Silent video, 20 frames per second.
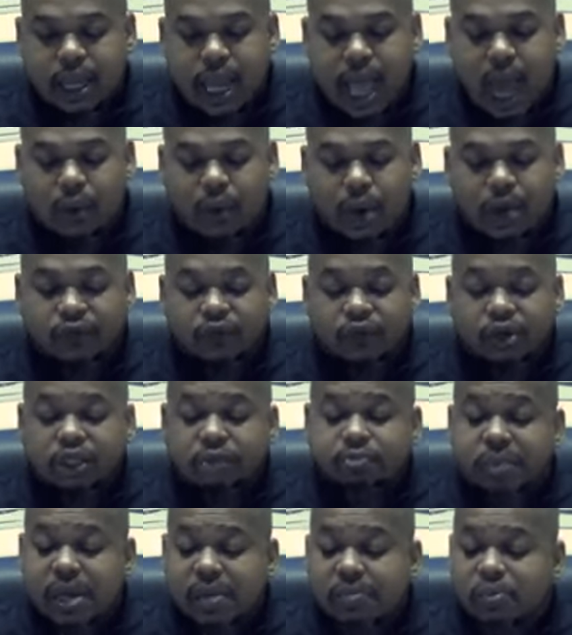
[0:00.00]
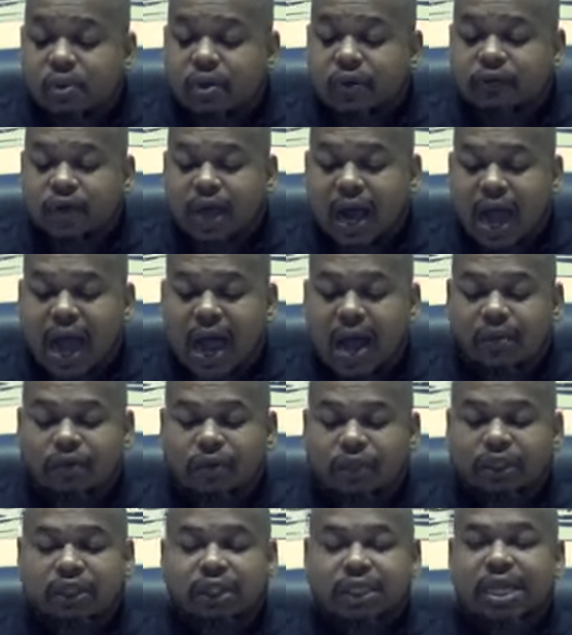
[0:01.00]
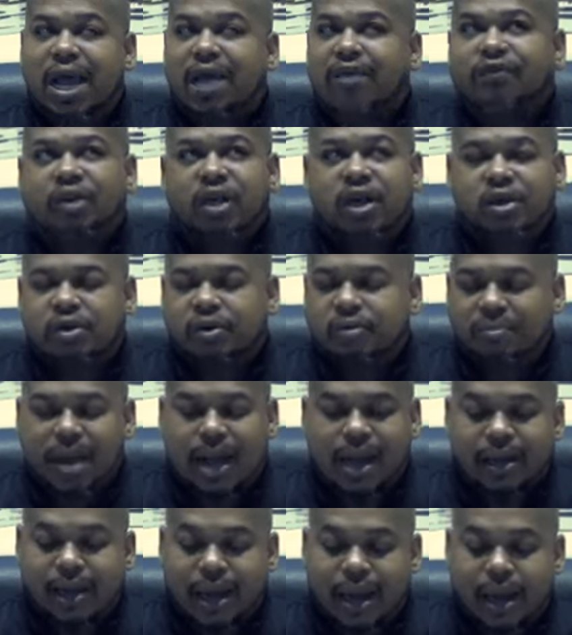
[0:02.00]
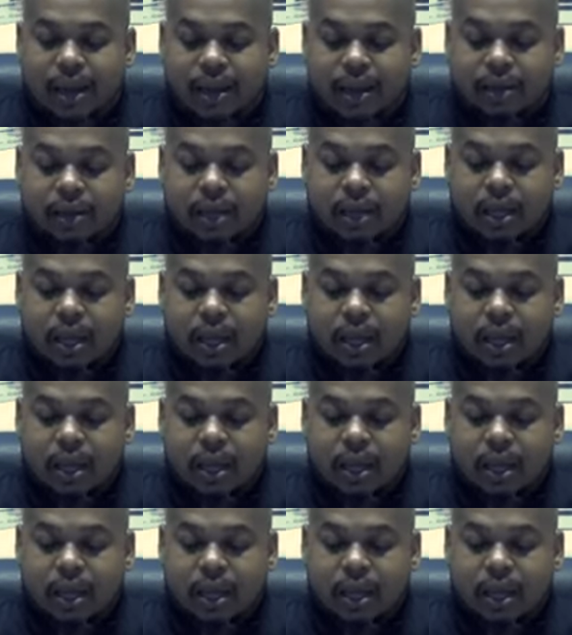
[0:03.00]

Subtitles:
However, as people of God, we should have learned by now,